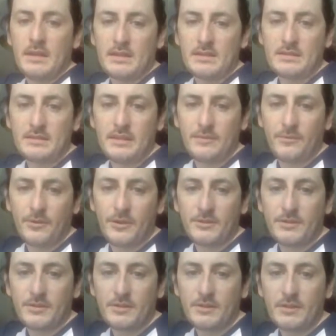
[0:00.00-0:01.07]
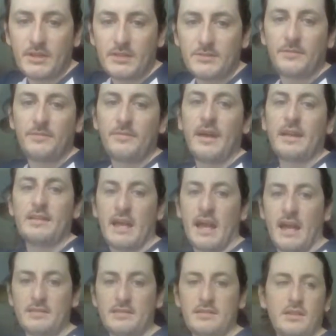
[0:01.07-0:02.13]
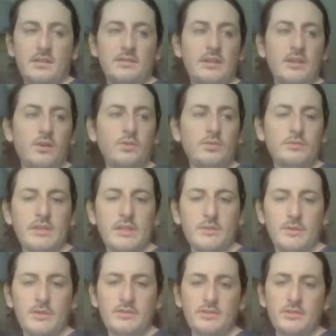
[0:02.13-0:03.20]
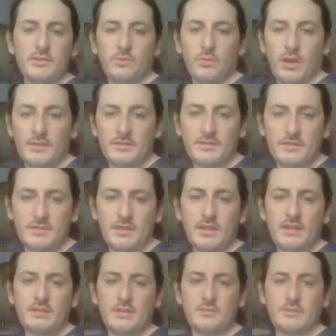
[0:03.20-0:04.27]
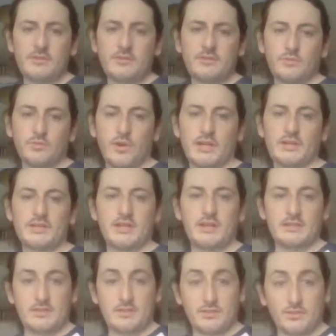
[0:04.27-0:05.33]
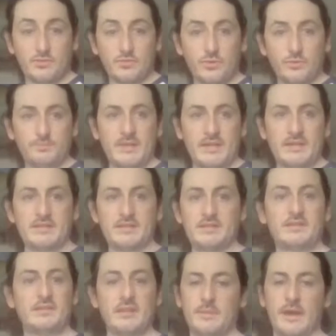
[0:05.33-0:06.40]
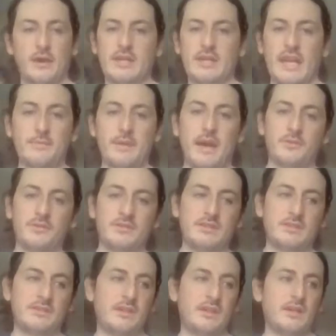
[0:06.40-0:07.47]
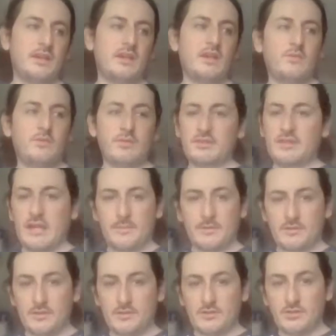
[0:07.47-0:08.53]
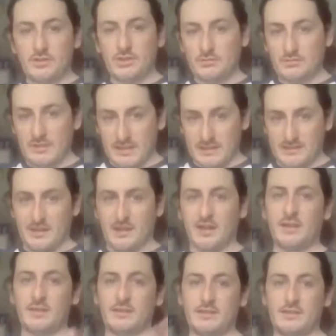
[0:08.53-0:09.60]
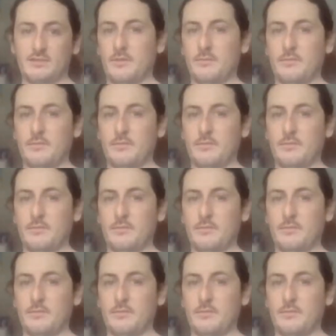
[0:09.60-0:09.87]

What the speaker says: is different, because the fact that the original one, the screw bit just somehow came out and wasn't able to tune the guitar. It just